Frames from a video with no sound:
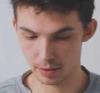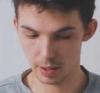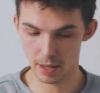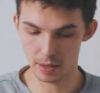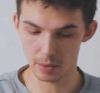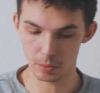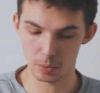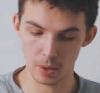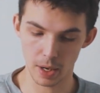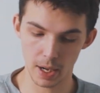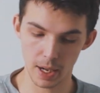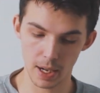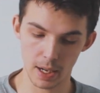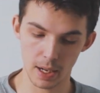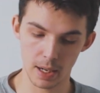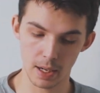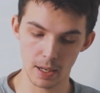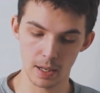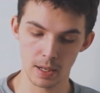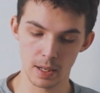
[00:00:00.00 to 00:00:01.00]
that away,
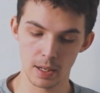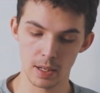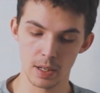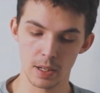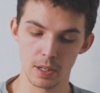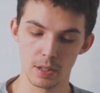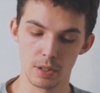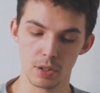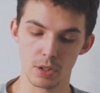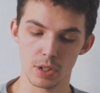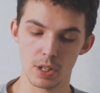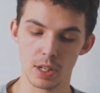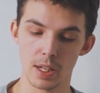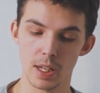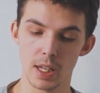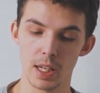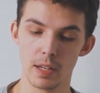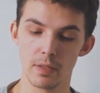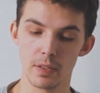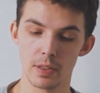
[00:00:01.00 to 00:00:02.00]
just
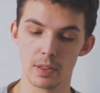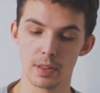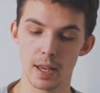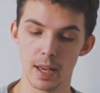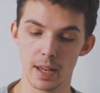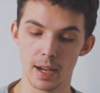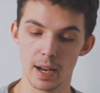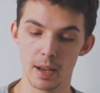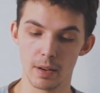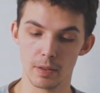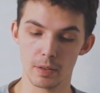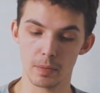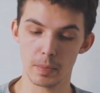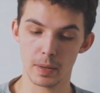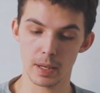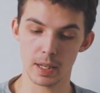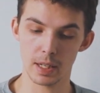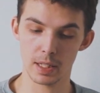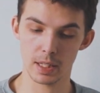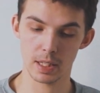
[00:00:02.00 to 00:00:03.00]
even that out a
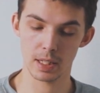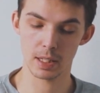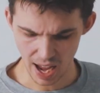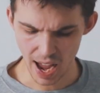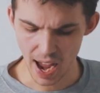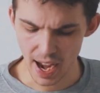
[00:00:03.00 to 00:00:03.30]
bit.